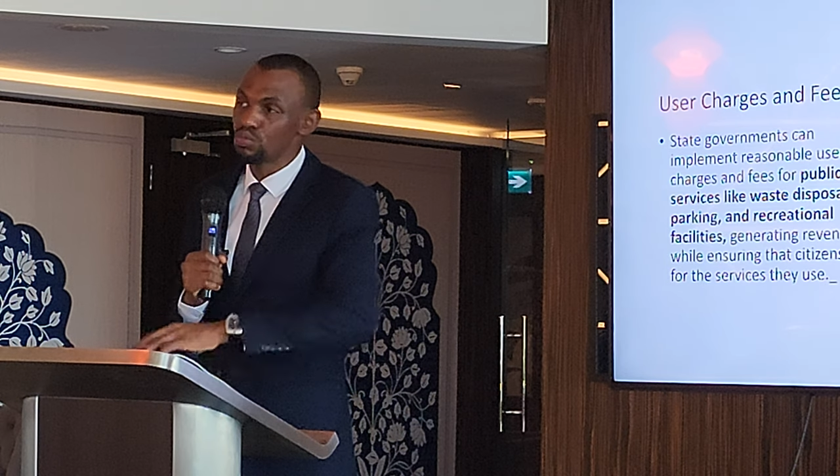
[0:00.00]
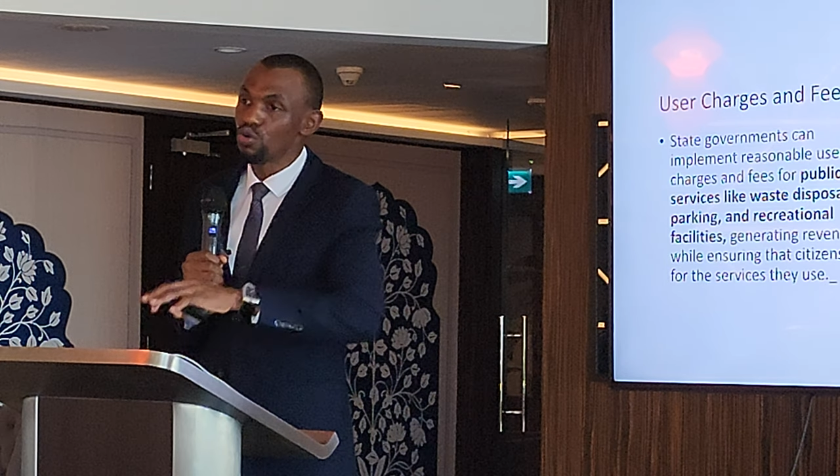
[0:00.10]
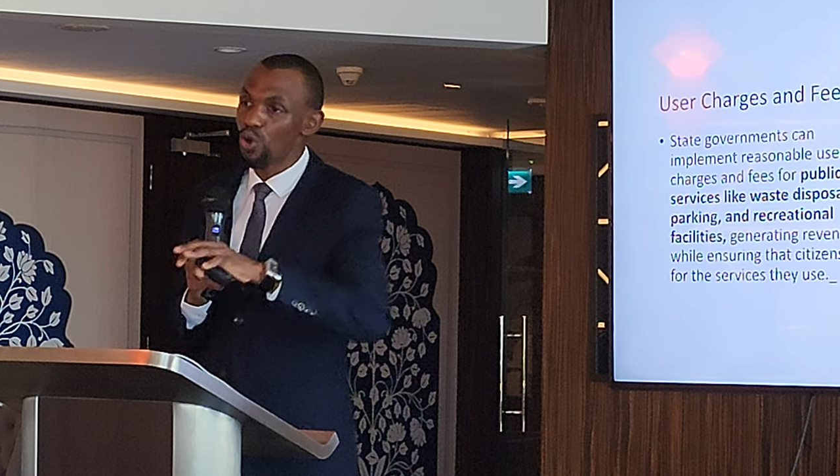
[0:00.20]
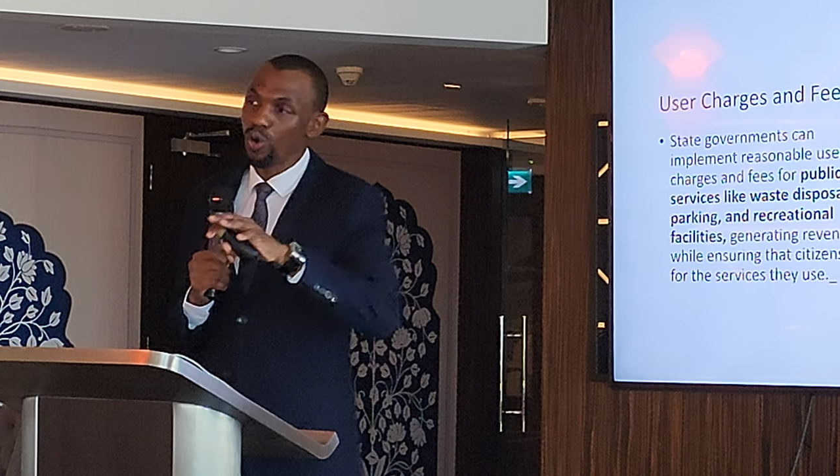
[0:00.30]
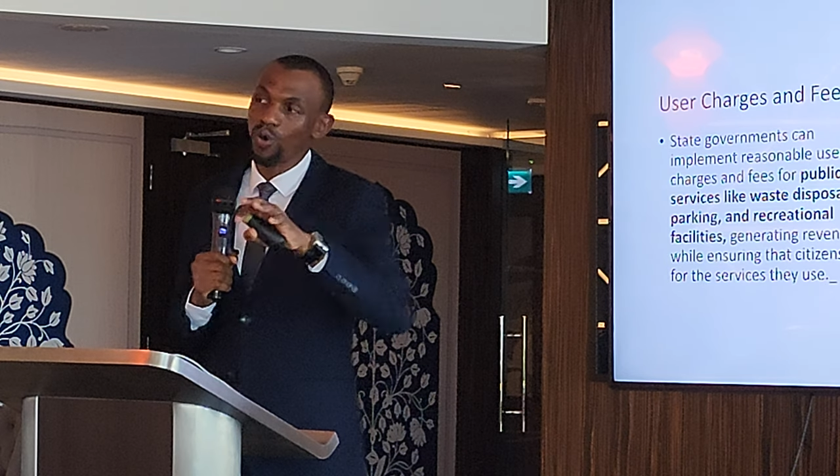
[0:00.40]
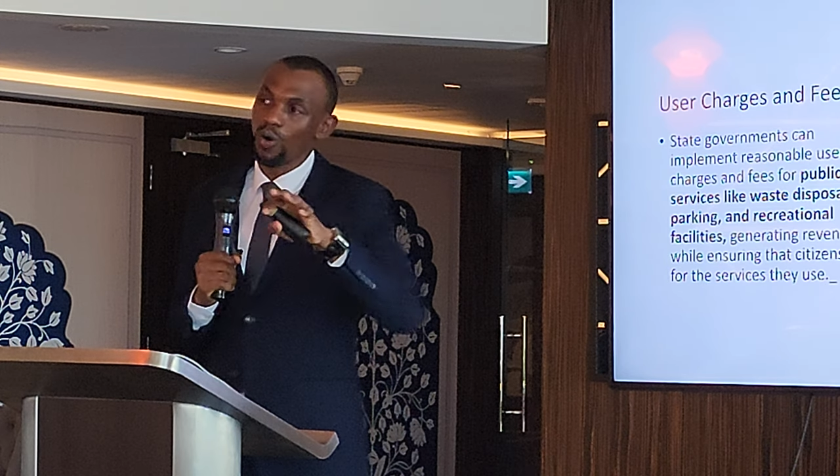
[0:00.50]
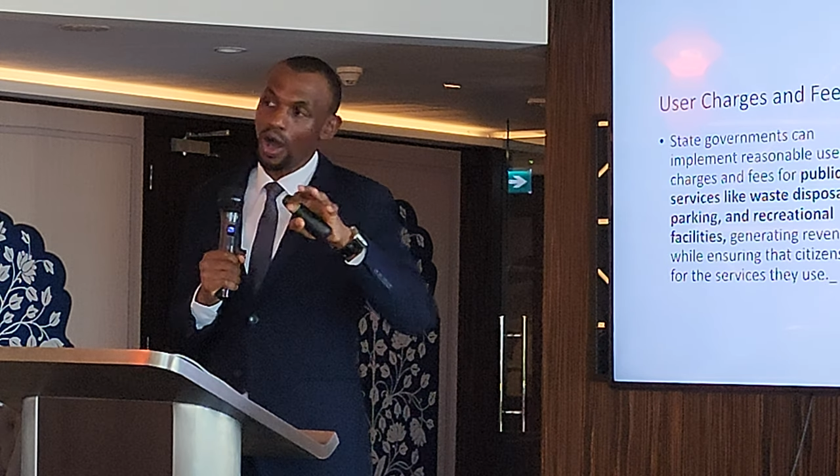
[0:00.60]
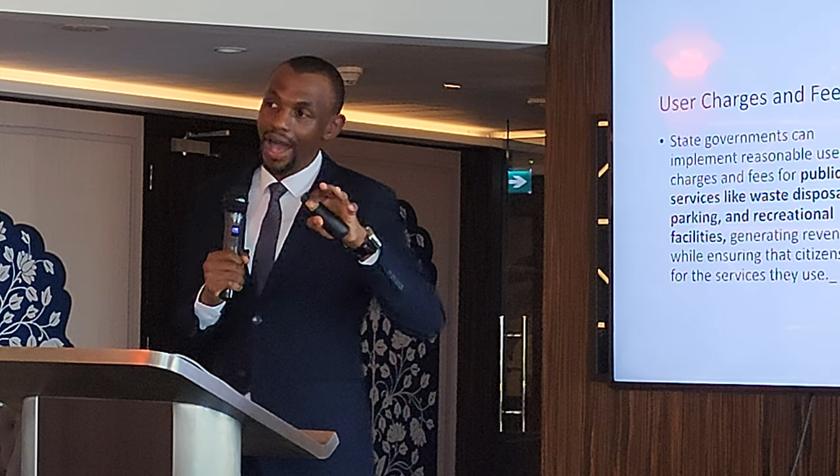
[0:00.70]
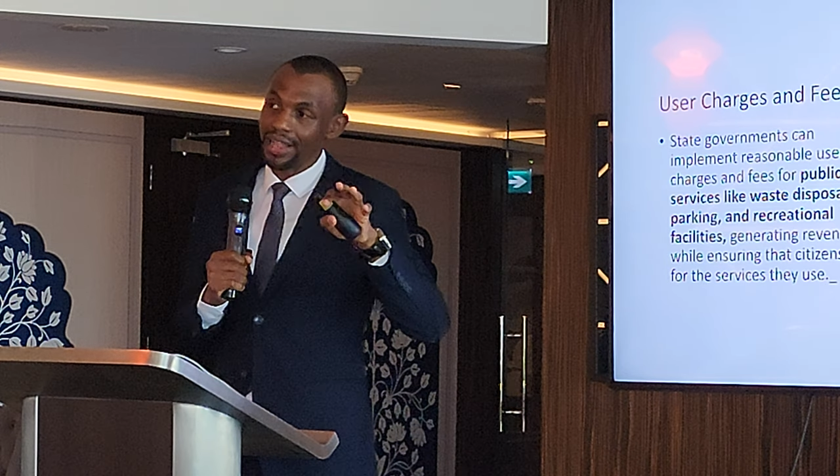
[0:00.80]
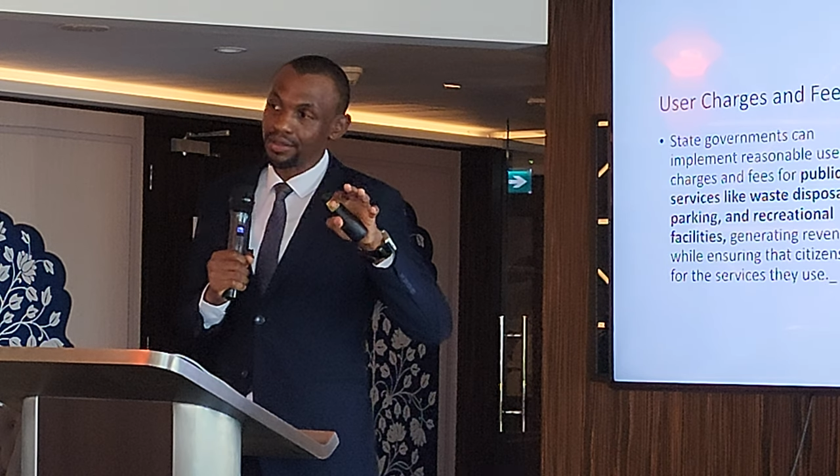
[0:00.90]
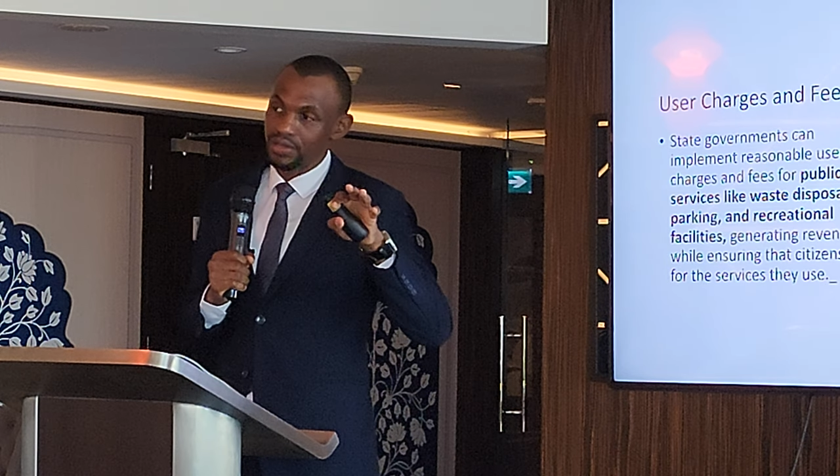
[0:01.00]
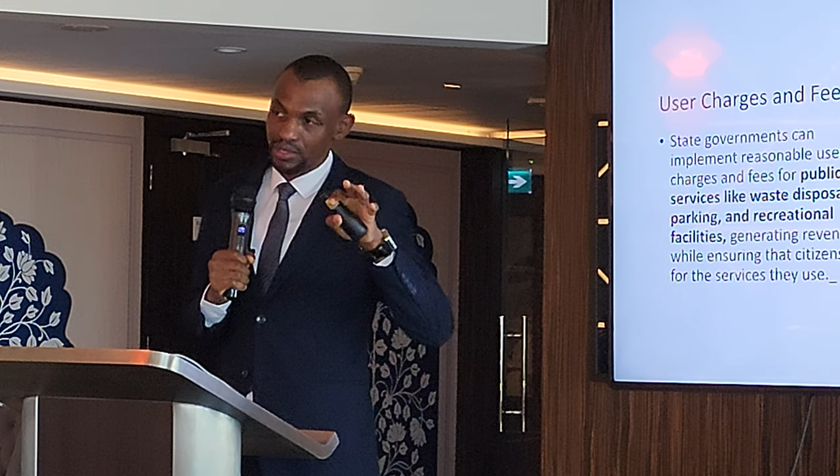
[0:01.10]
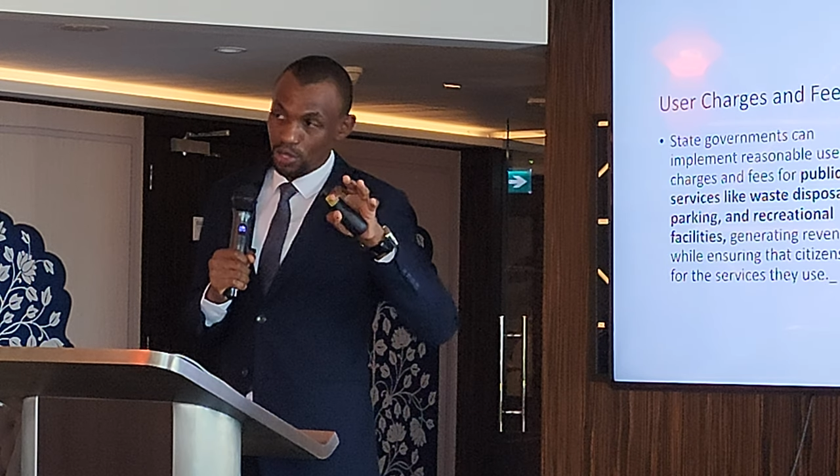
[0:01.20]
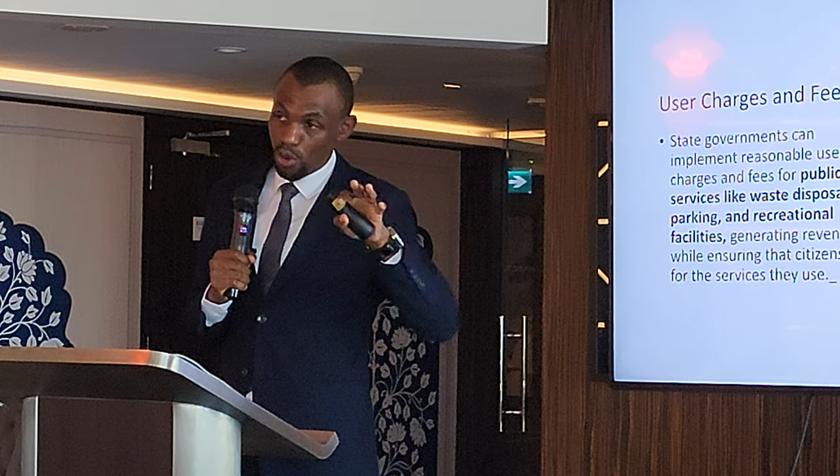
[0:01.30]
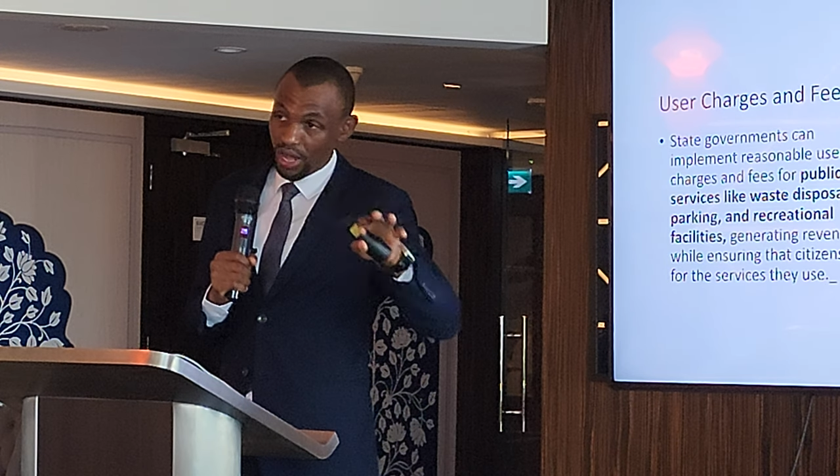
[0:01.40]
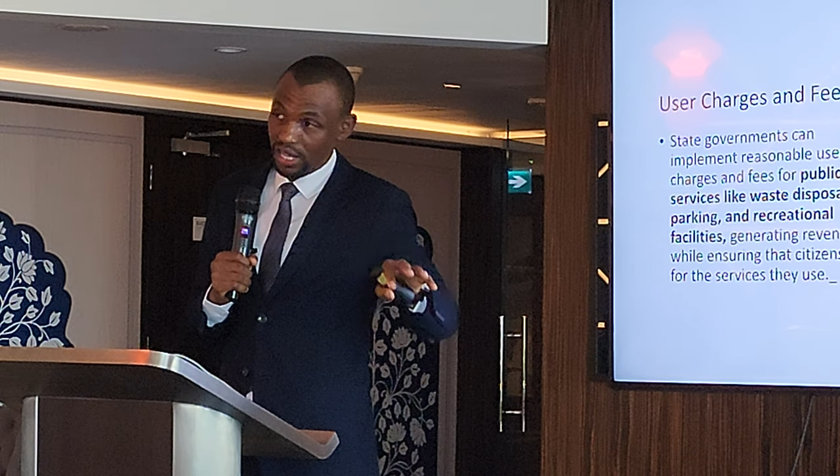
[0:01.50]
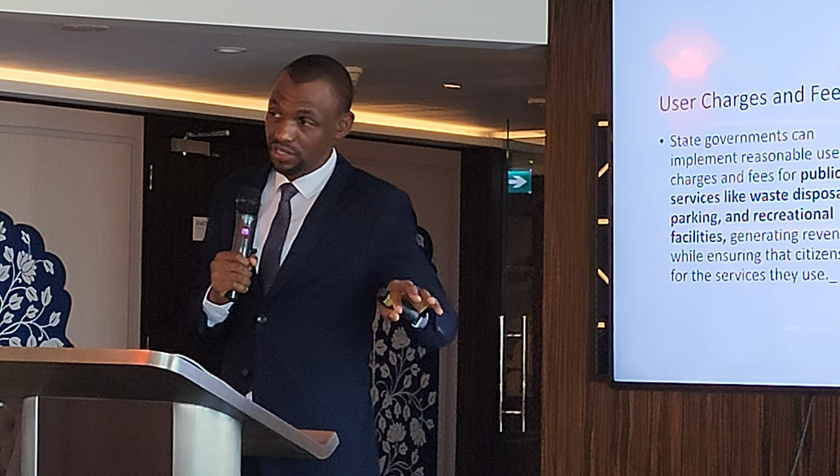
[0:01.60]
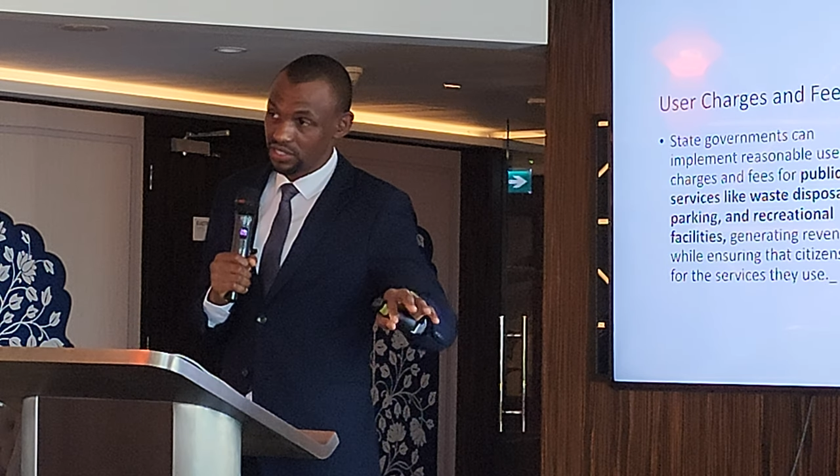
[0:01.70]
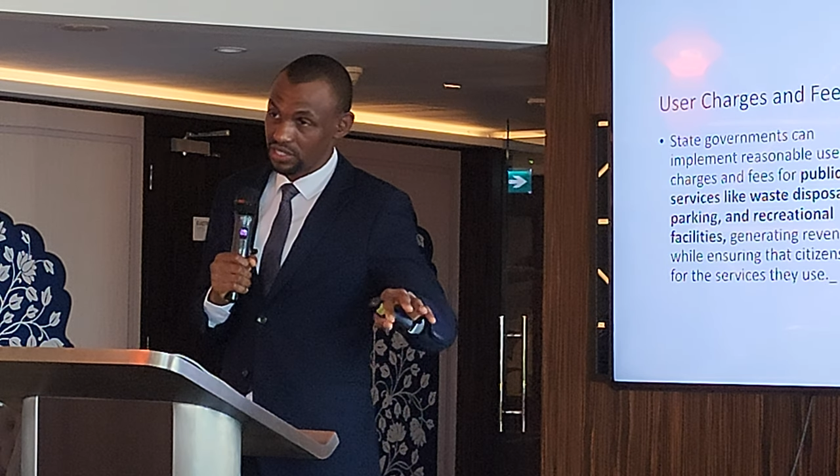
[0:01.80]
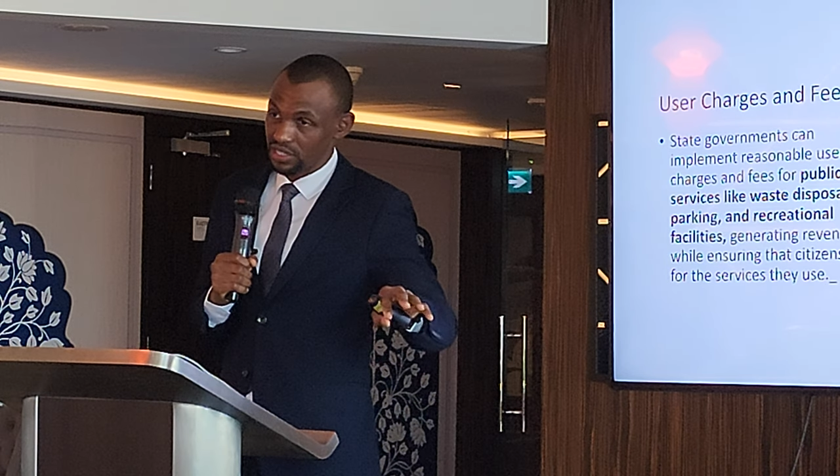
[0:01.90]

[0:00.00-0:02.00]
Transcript: more at local